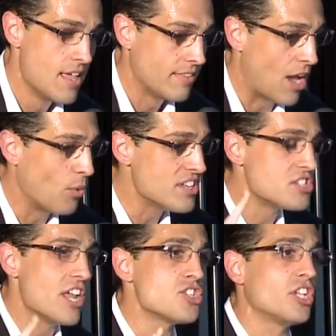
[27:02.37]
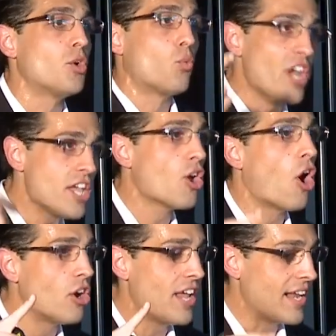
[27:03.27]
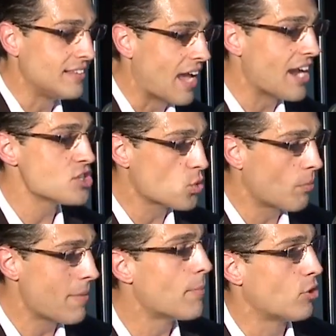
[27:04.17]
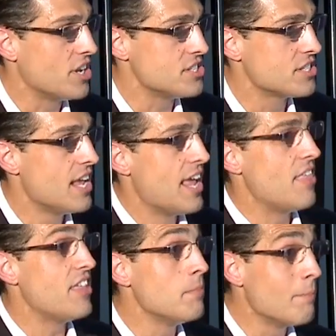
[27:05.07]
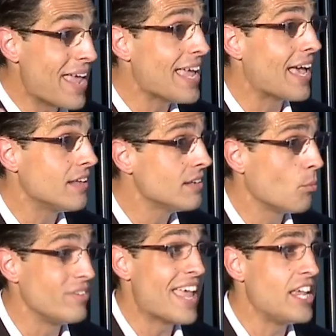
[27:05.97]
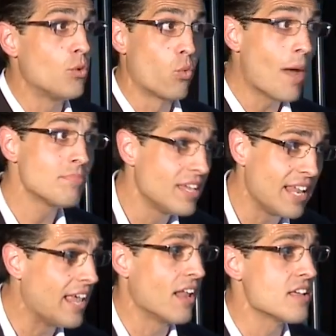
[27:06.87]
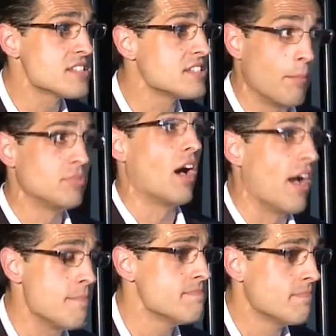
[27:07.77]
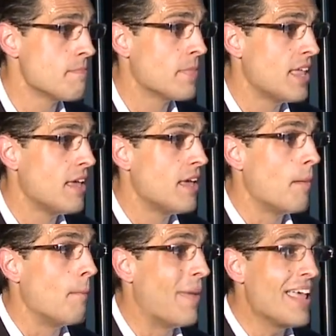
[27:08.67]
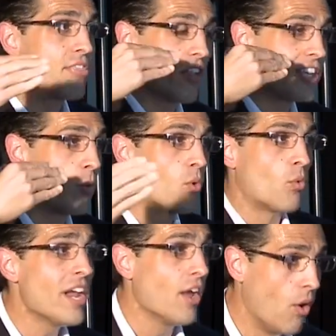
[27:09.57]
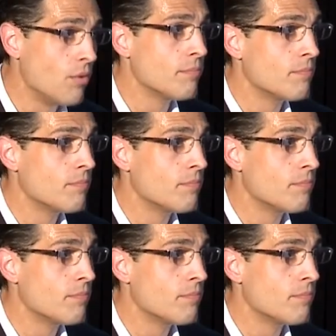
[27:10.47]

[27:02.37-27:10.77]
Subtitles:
That we essentially reincarnated dinosaur memories, and then man, when they erupted in us sometime, man thought they were real,